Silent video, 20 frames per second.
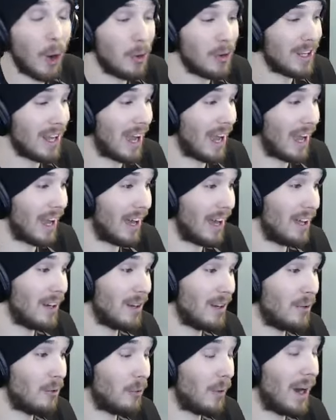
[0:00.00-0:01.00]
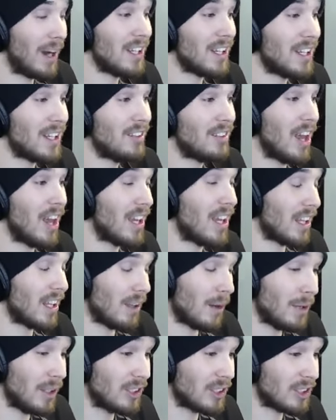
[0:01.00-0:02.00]
Cody had? Why did he take
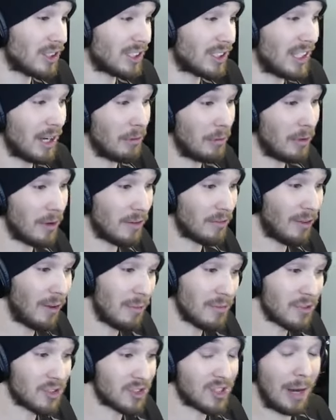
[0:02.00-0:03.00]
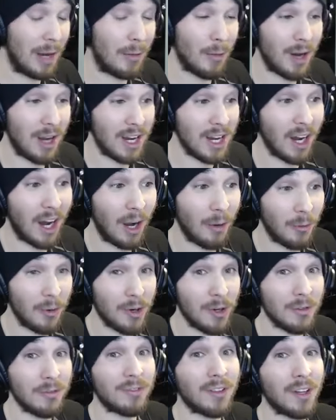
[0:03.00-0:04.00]
it? I mean, just get rid of him the same way he got
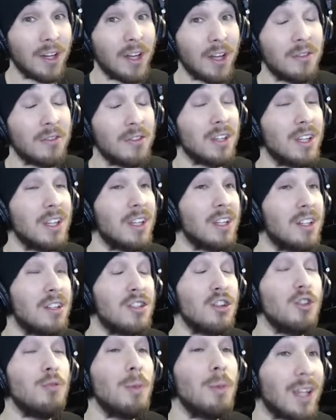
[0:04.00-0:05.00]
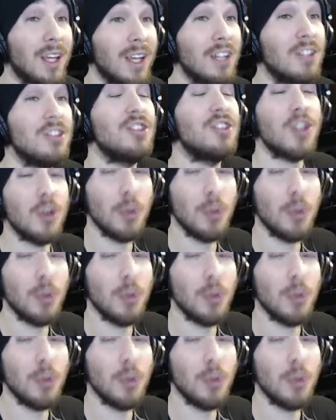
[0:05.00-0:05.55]
rid of, the duplicate